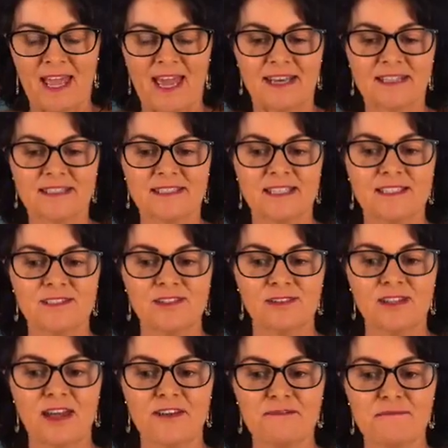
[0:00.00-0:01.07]
And it says your
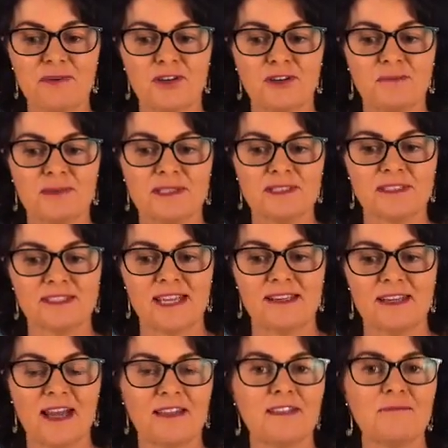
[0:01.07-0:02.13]
life purpose
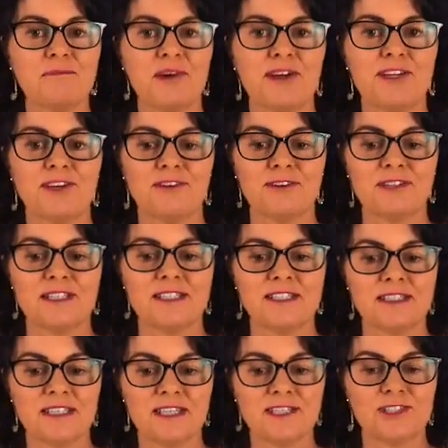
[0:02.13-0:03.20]
and other priorities
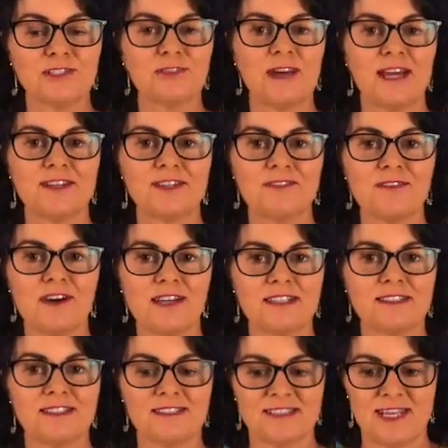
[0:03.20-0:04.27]
need your
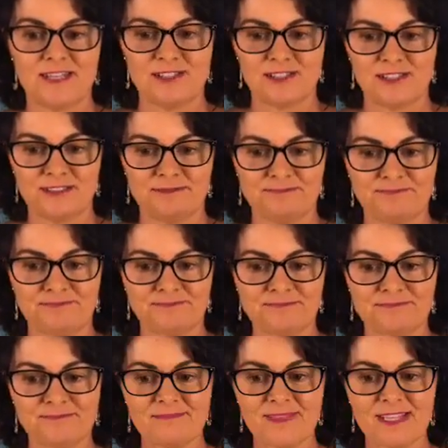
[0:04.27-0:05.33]
undivided attention.
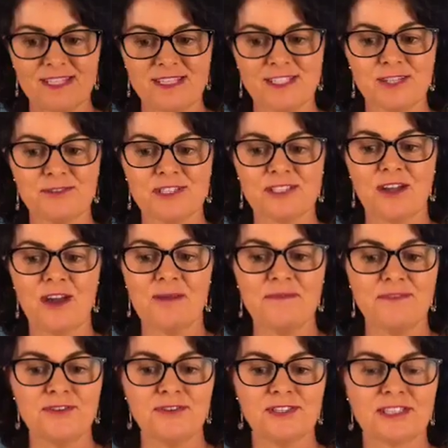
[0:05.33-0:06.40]
So it's time
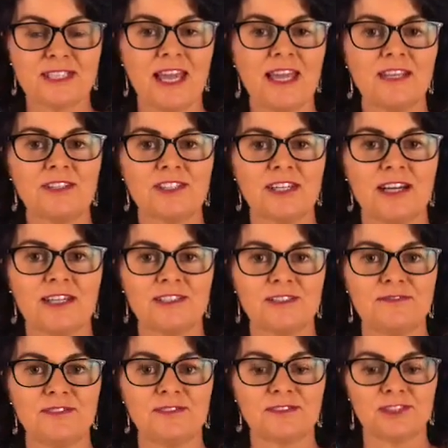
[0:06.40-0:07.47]
for you to take charge
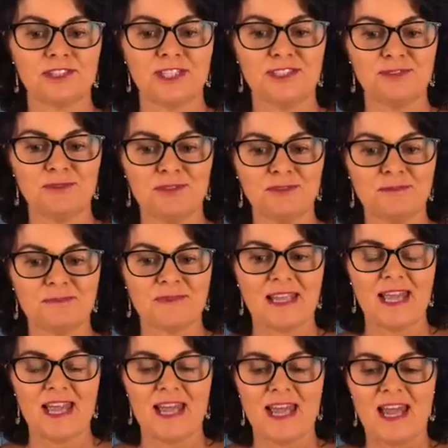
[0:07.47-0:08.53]
of your schedule
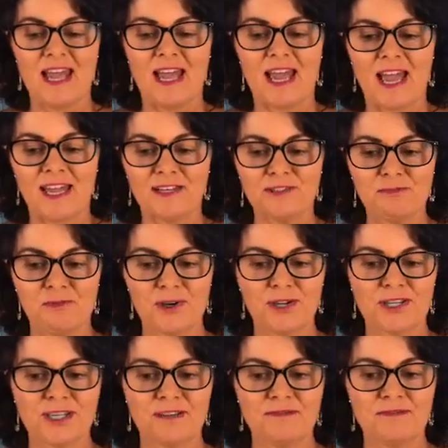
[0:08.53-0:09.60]
and
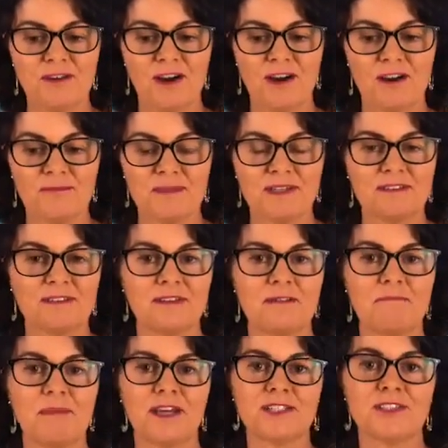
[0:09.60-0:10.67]
working environment
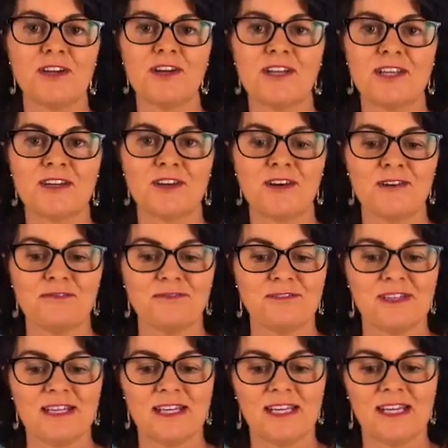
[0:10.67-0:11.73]
by turning off
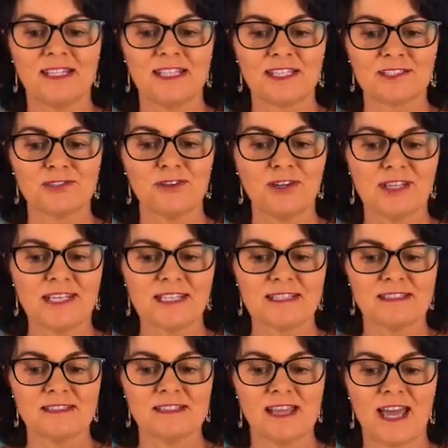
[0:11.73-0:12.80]

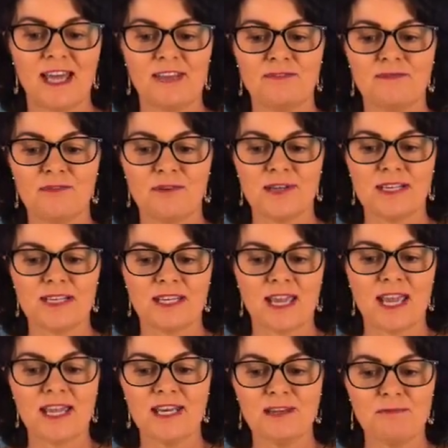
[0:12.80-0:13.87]
electronics and avoiding
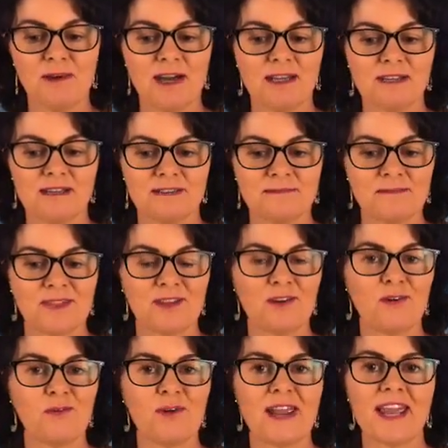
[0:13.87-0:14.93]
anyone
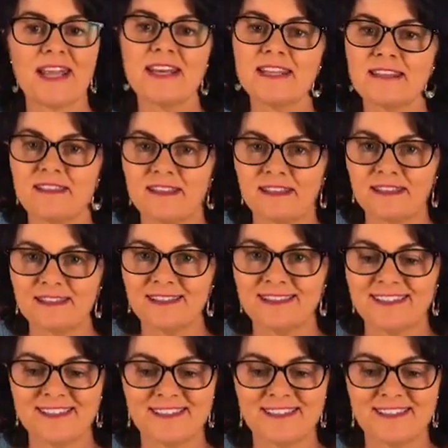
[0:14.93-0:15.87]
or anything